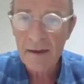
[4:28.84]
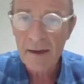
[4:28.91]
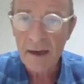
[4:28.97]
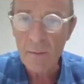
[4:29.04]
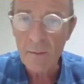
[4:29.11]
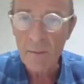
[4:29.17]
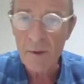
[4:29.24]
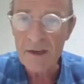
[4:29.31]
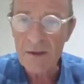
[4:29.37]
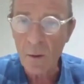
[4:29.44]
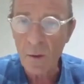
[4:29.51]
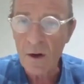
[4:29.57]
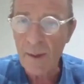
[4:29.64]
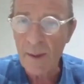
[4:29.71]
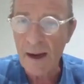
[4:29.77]
and we talk
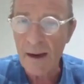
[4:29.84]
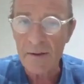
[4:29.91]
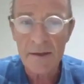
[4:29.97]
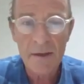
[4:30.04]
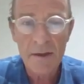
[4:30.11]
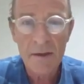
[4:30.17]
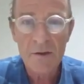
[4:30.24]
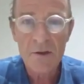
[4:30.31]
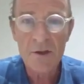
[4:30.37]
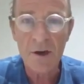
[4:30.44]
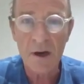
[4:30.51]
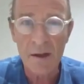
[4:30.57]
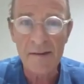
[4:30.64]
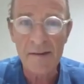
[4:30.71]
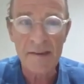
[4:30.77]
about
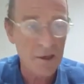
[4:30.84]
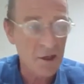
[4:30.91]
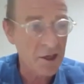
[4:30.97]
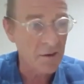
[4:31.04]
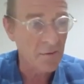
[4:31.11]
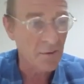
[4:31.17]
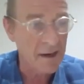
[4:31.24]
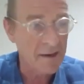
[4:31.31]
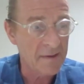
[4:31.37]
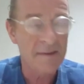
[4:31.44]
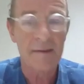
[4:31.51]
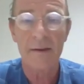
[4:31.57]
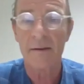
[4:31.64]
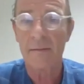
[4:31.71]
transition risk.